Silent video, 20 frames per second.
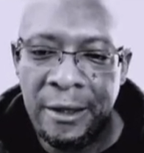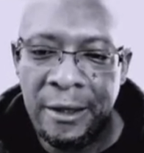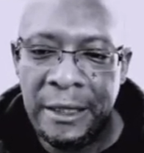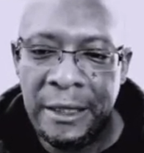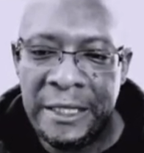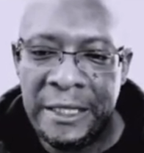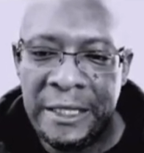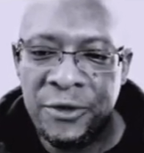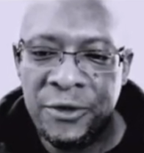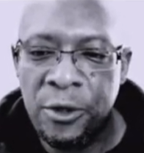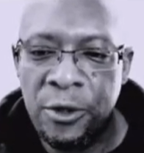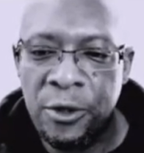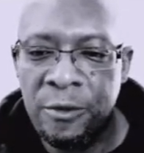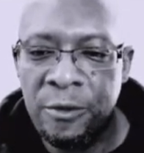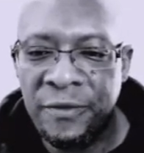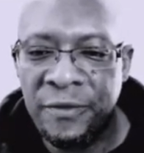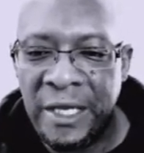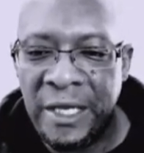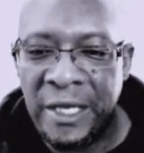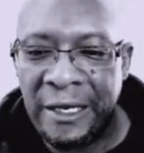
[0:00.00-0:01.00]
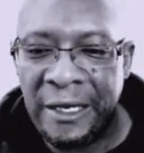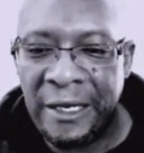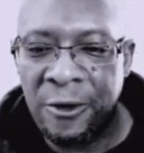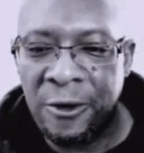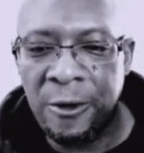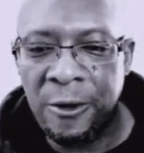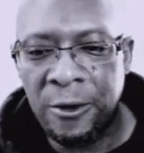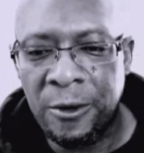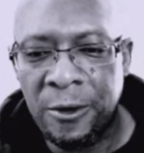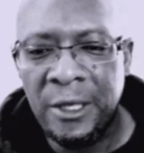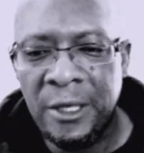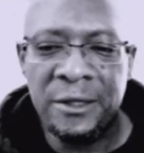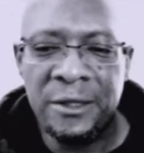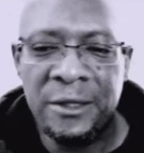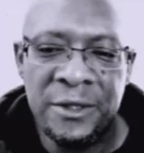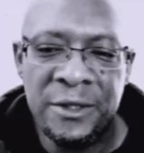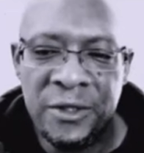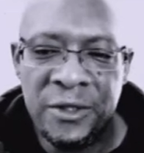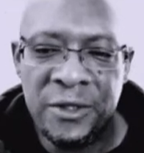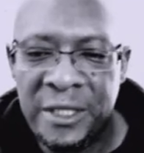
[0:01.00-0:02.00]
let's go with that or
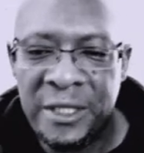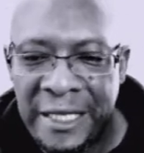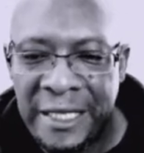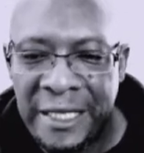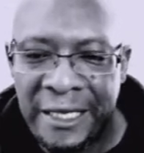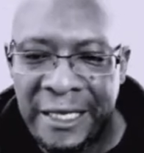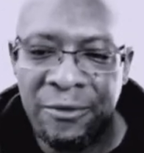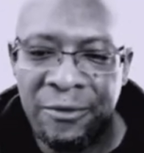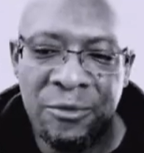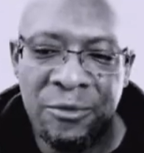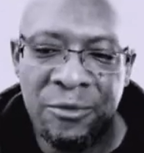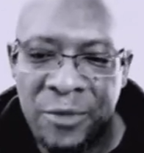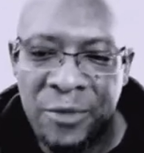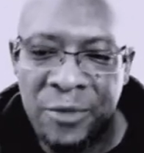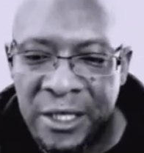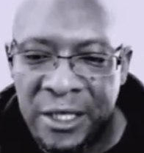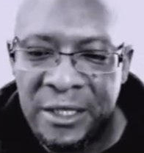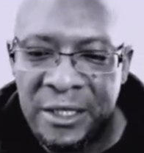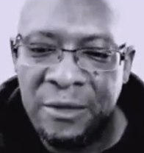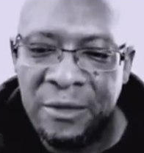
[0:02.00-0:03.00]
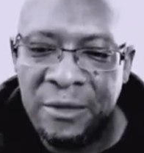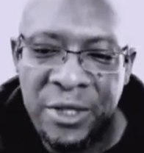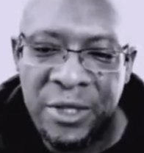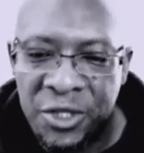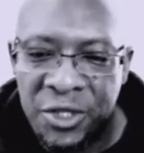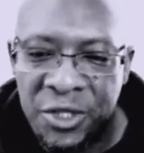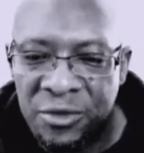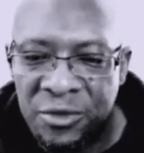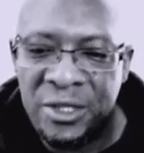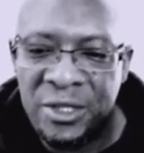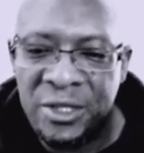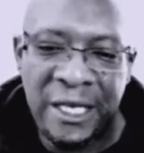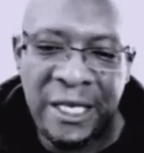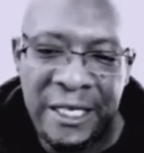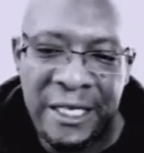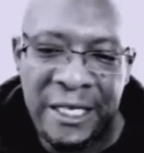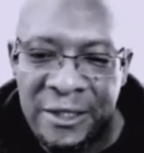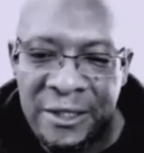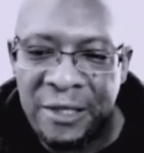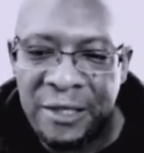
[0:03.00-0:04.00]
there's a slight intermission
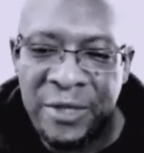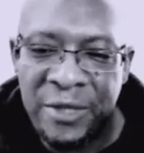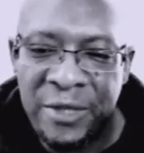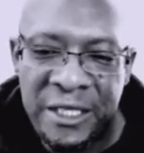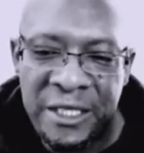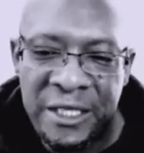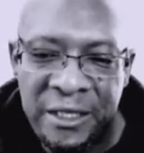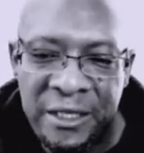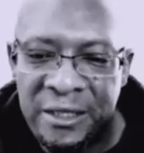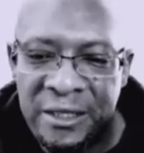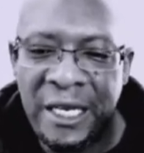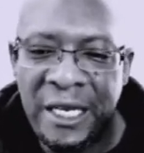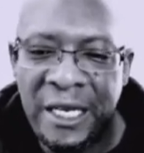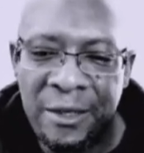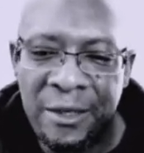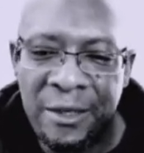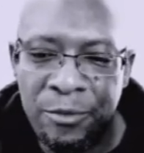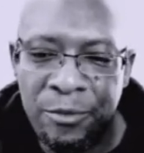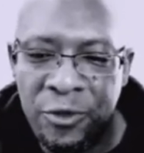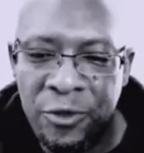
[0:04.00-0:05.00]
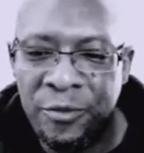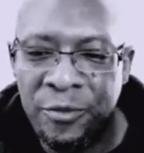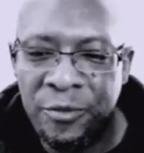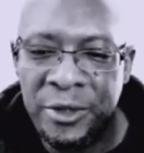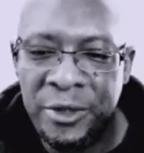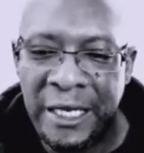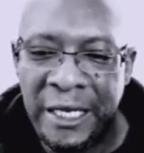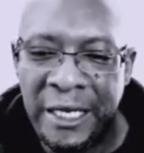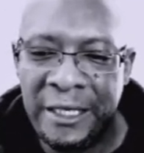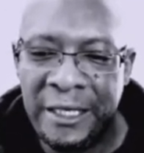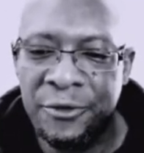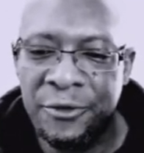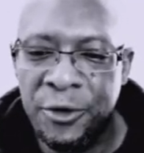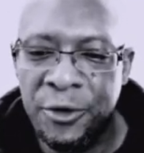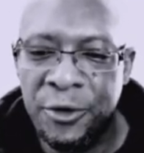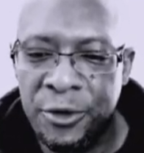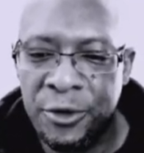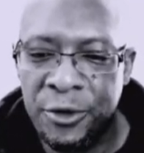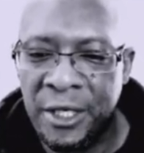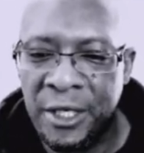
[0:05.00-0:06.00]
intermitting type movement that I can
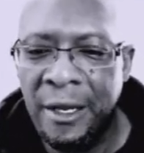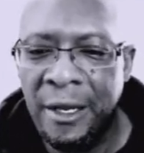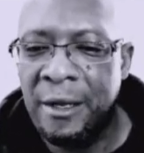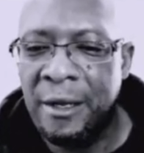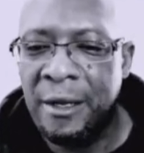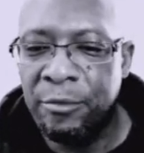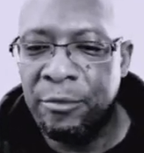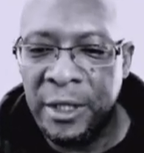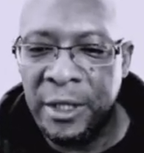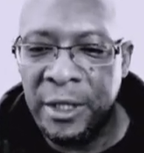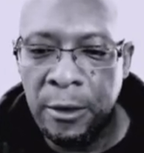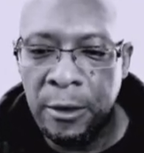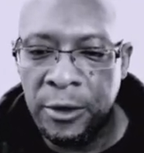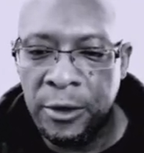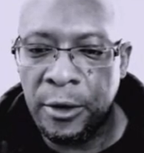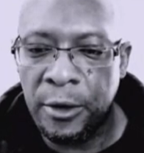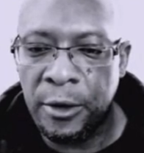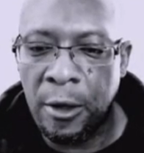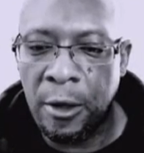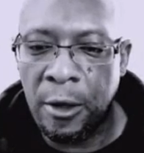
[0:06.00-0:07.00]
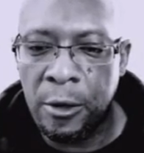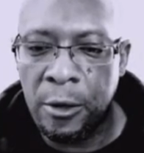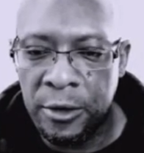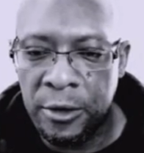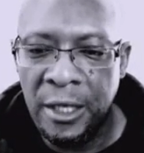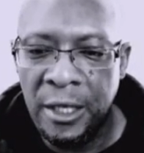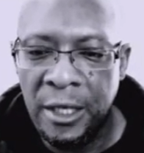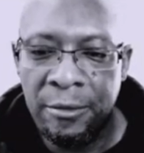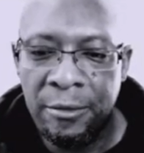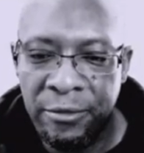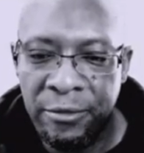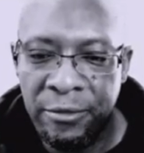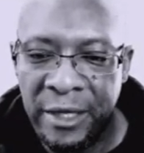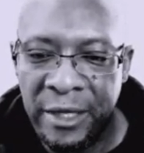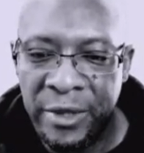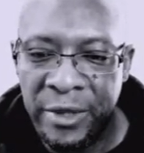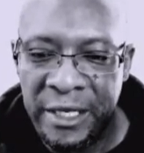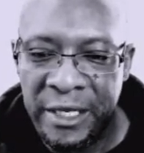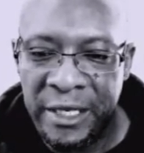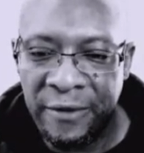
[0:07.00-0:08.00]
do to build on
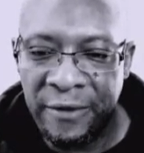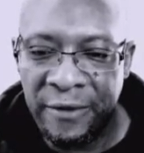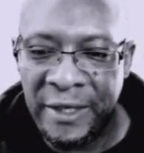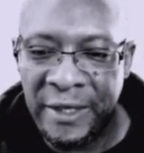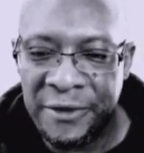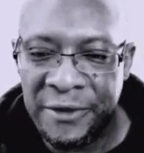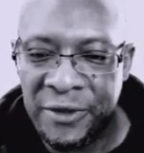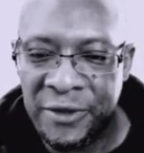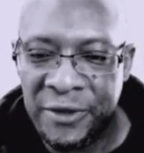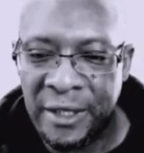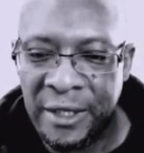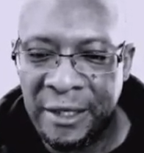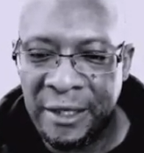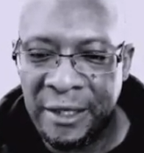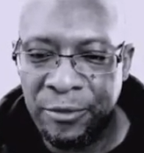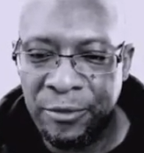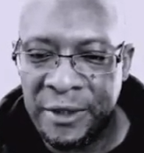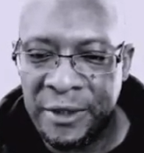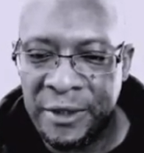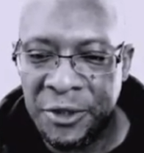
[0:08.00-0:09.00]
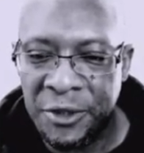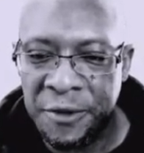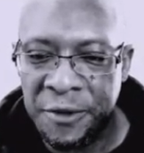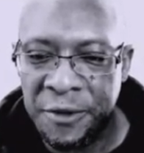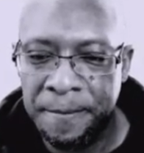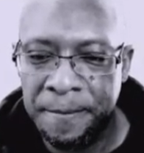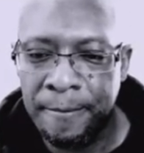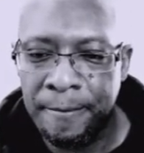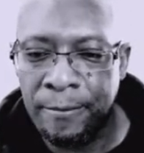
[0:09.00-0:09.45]
maybe an advanced um, position